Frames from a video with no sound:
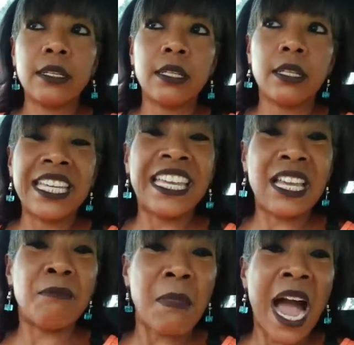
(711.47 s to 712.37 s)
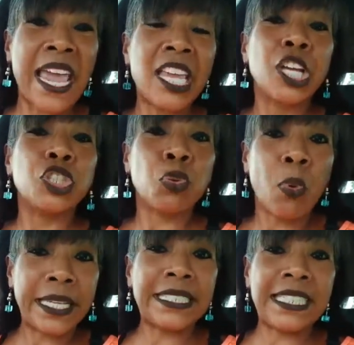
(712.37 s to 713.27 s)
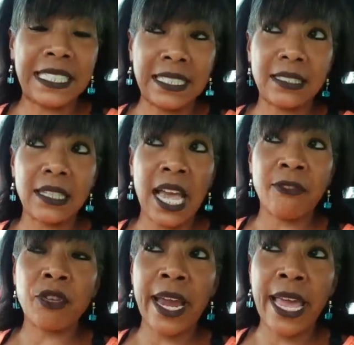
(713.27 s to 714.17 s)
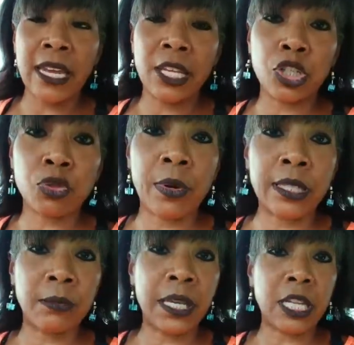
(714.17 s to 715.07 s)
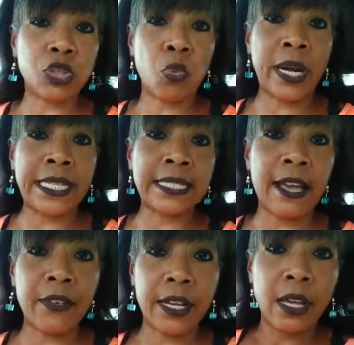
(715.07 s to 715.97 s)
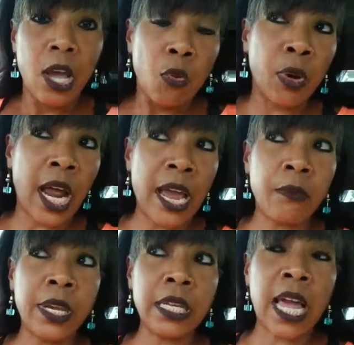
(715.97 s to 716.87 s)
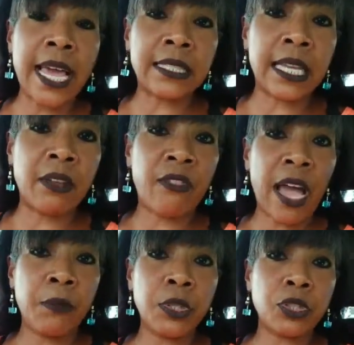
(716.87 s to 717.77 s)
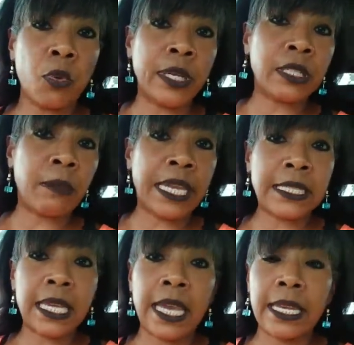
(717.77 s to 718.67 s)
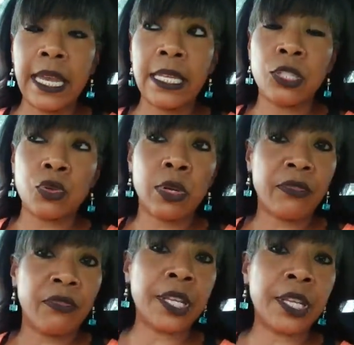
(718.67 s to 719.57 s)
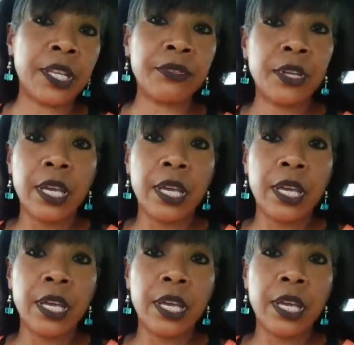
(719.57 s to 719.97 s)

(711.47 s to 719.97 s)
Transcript: in my 20s after I had a hysterectomy at 27, when I realized that if I was going to maintain any sort of fitness, it